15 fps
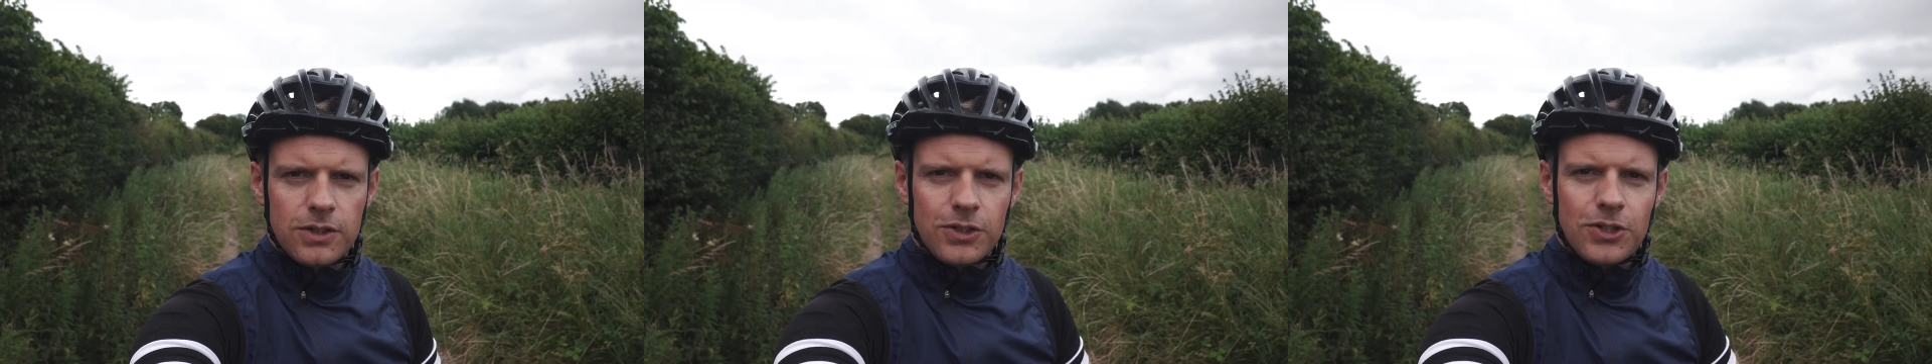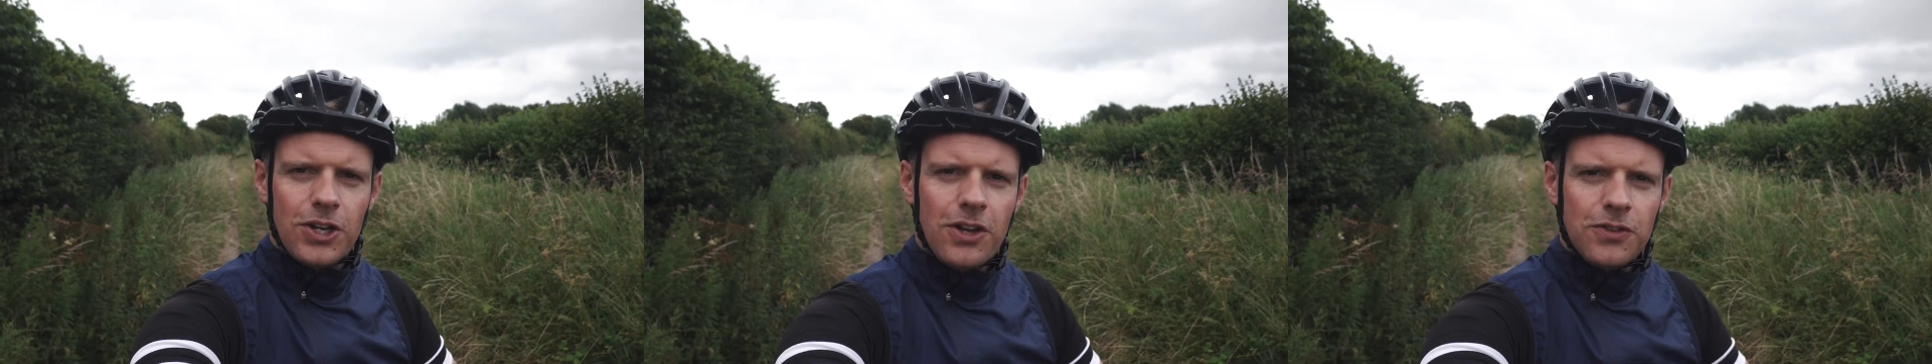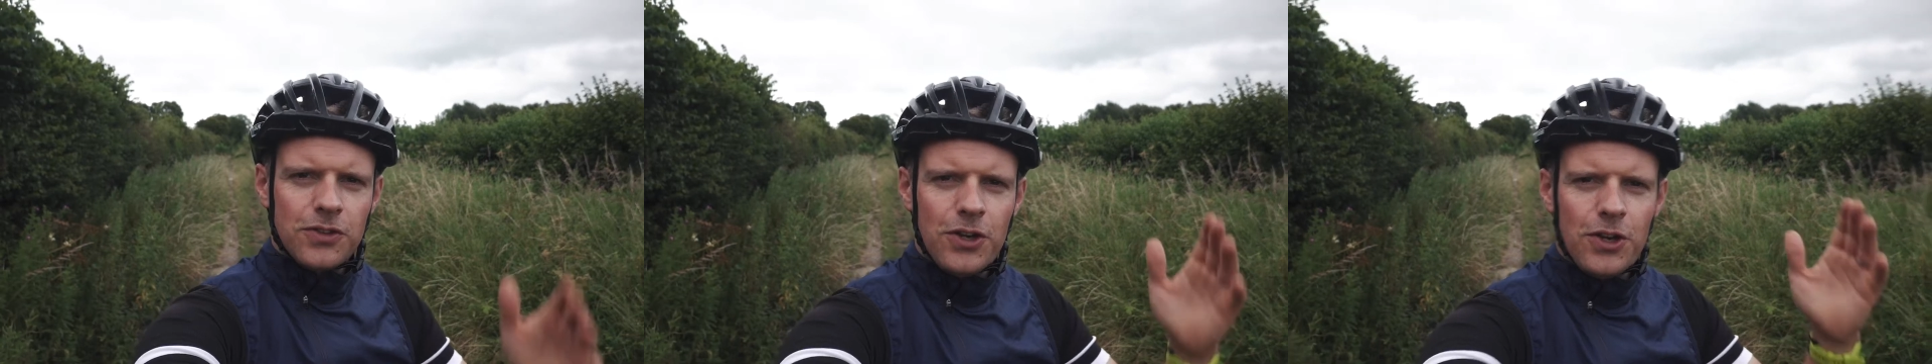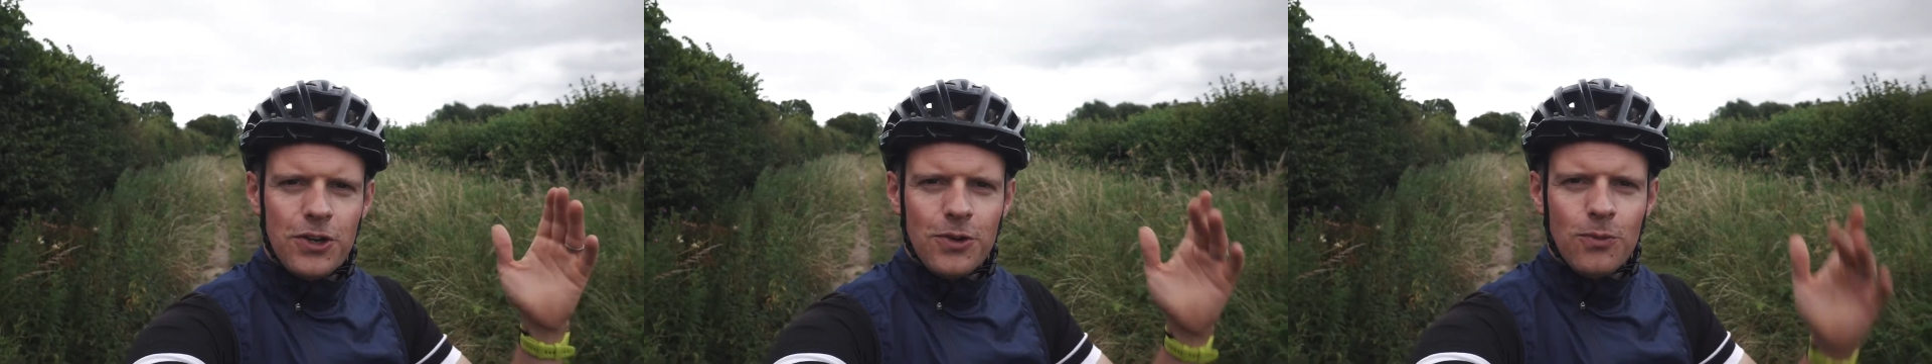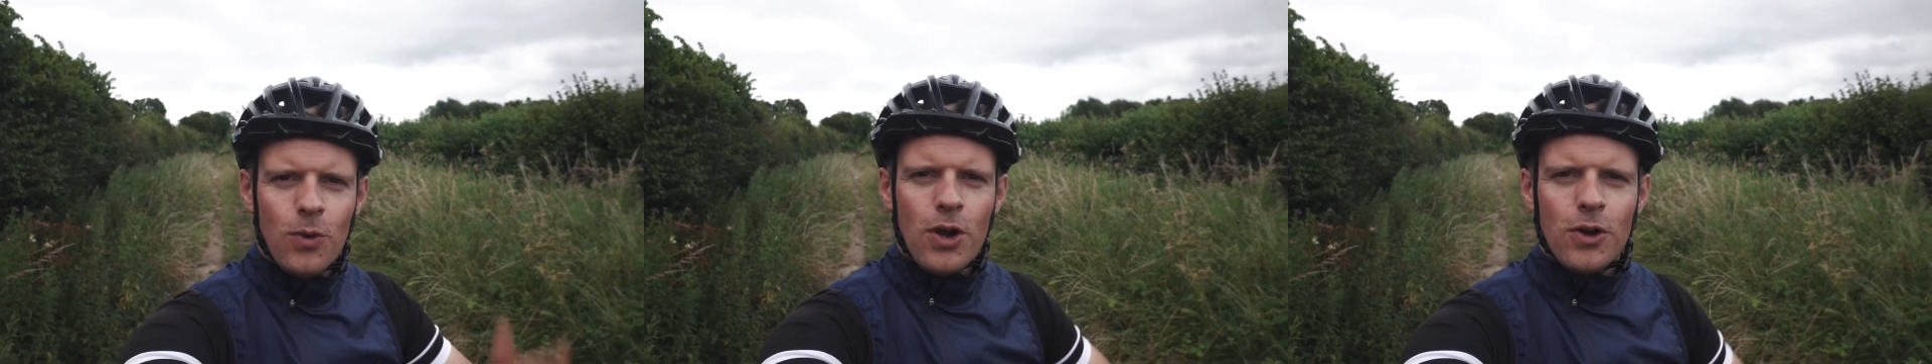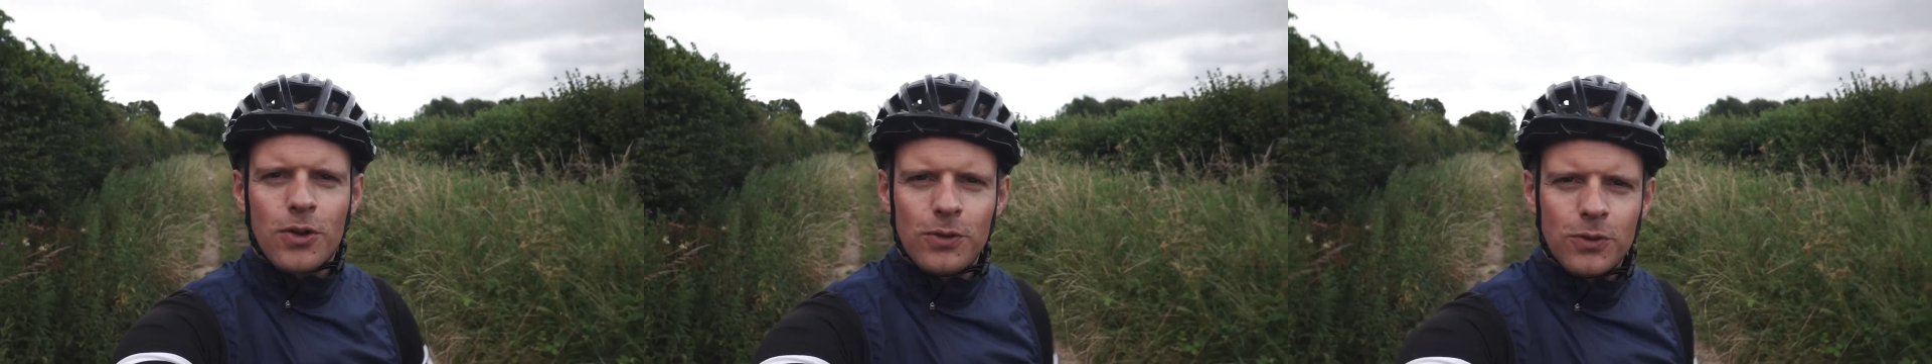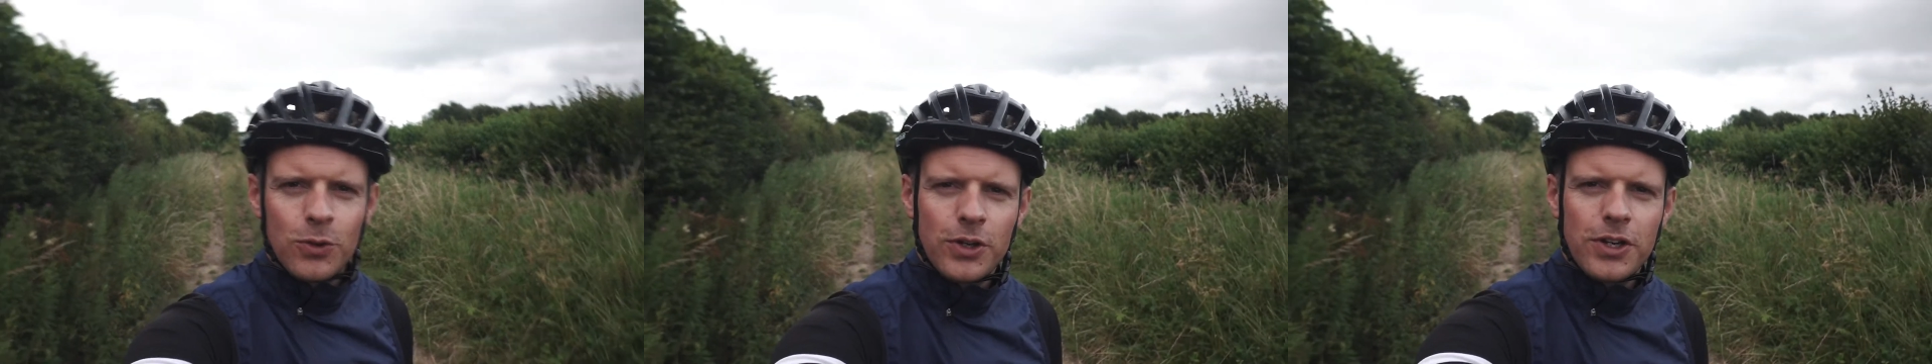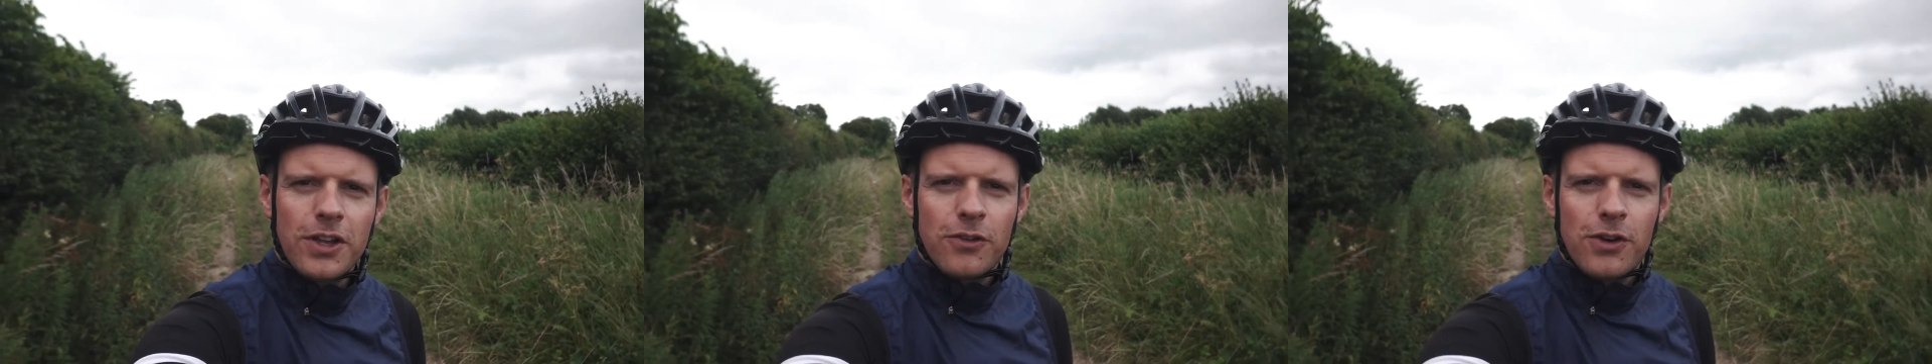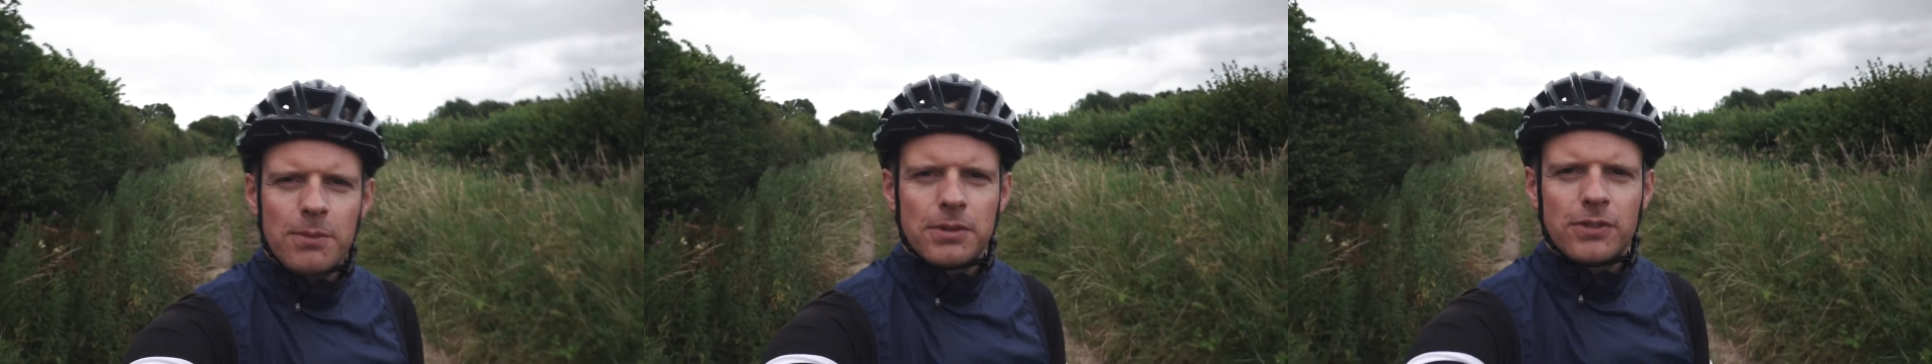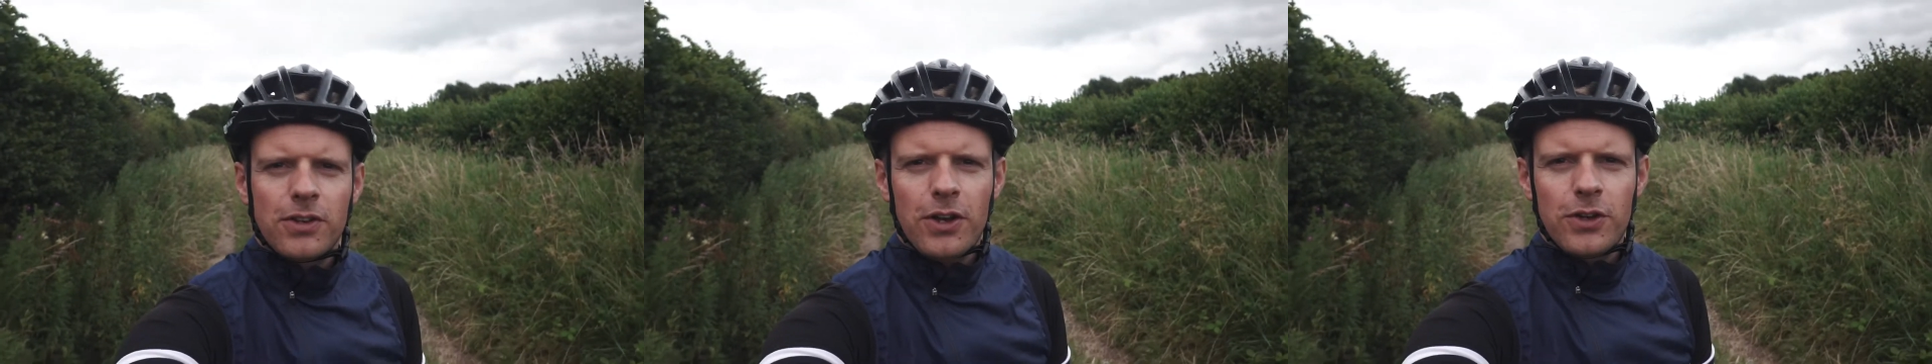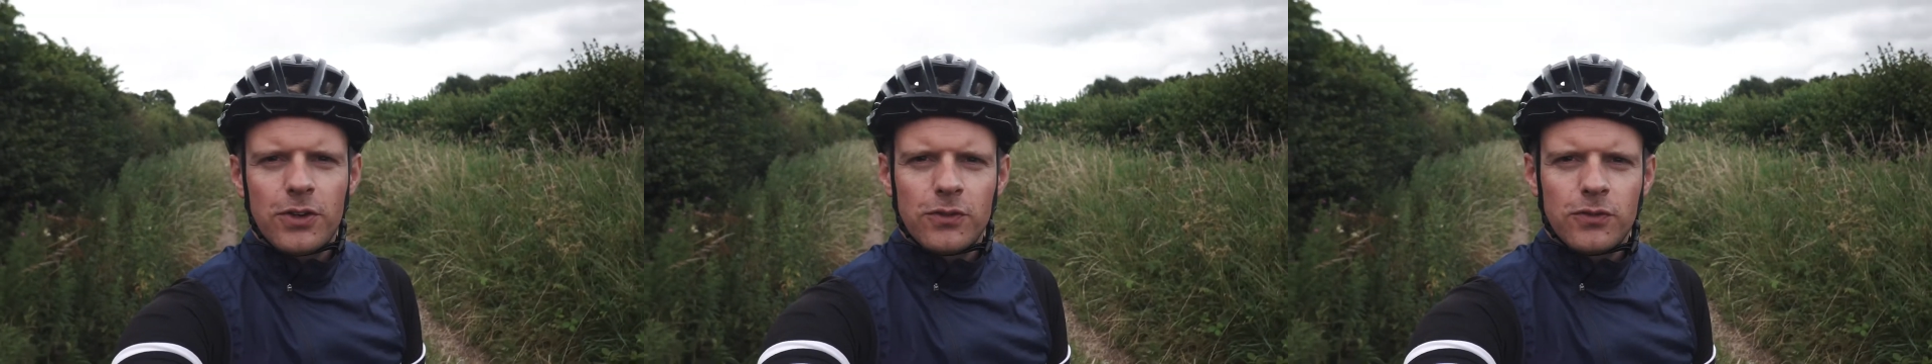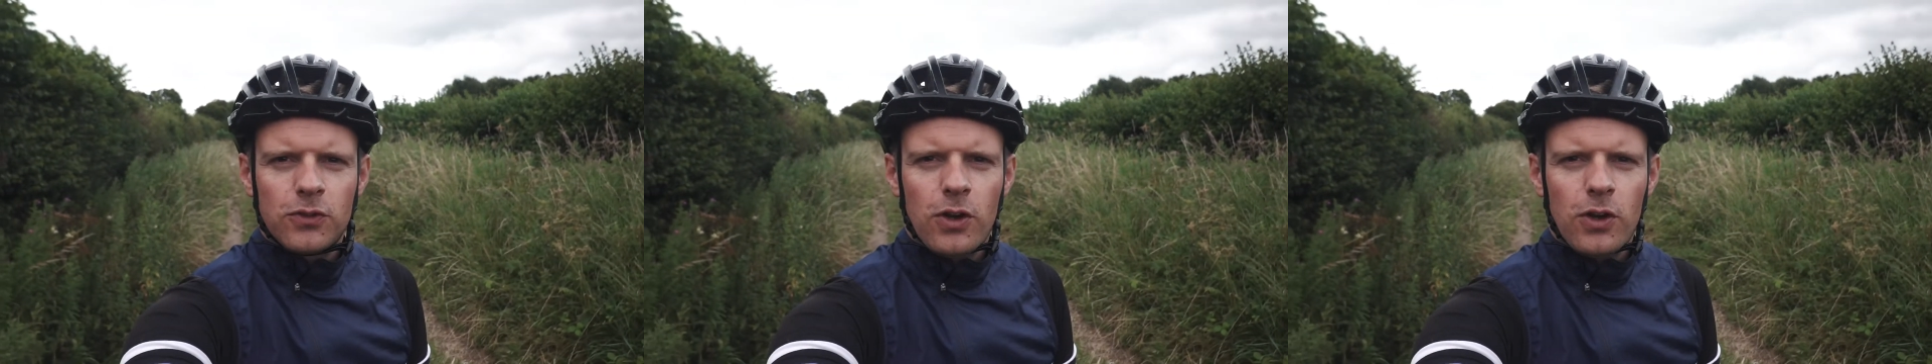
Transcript: Good afternoon and welcome to another episode of